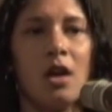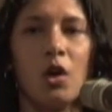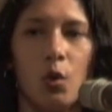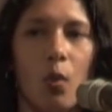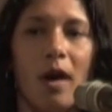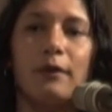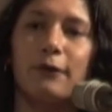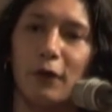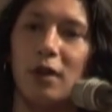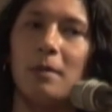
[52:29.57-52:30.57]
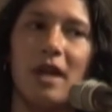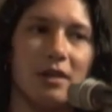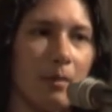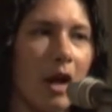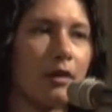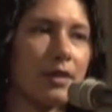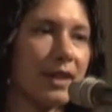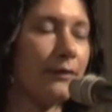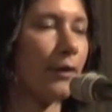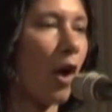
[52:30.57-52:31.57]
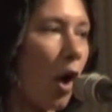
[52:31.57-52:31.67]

who want freedom and democracy for